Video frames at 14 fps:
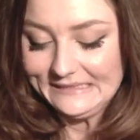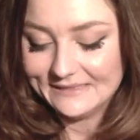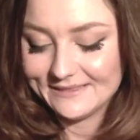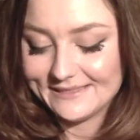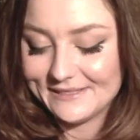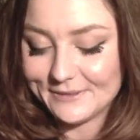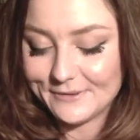
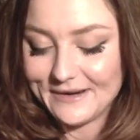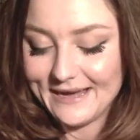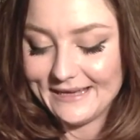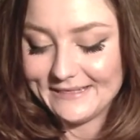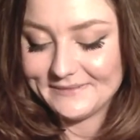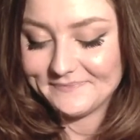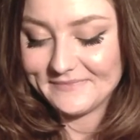It's
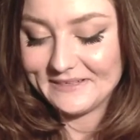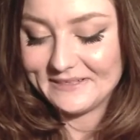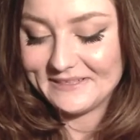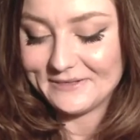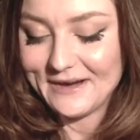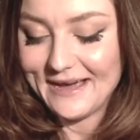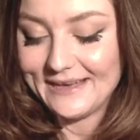alright. It's
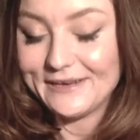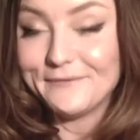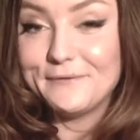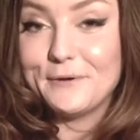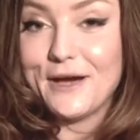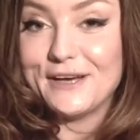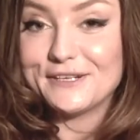alright. A
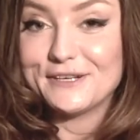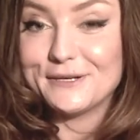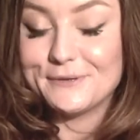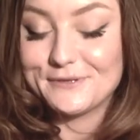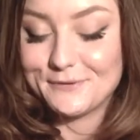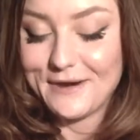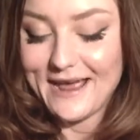few
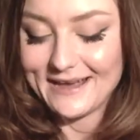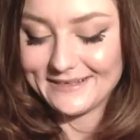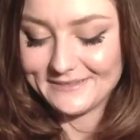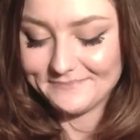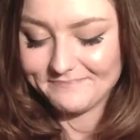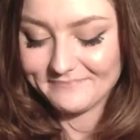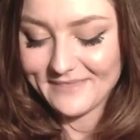eyeshadows
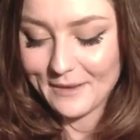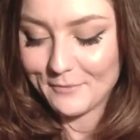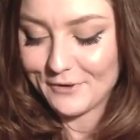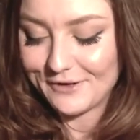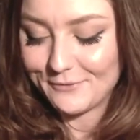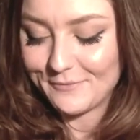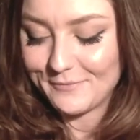cracked. I'm
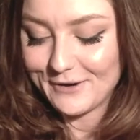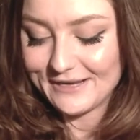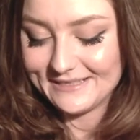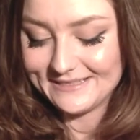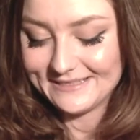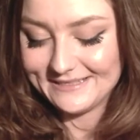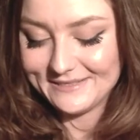gonna
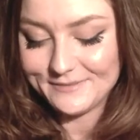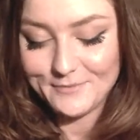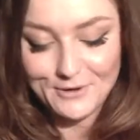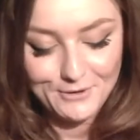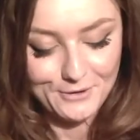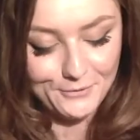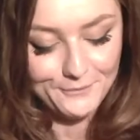repress this
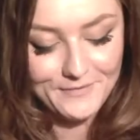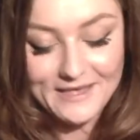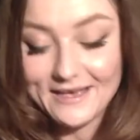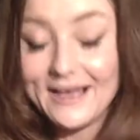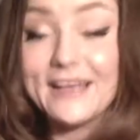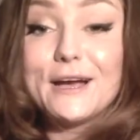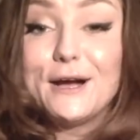tomorrow.
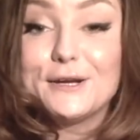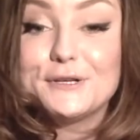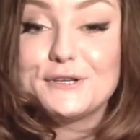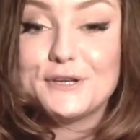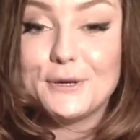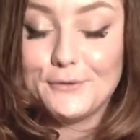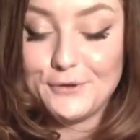I can't
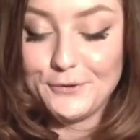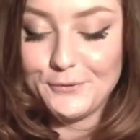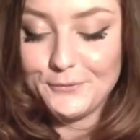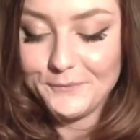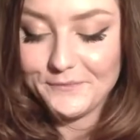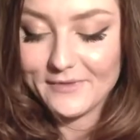show you.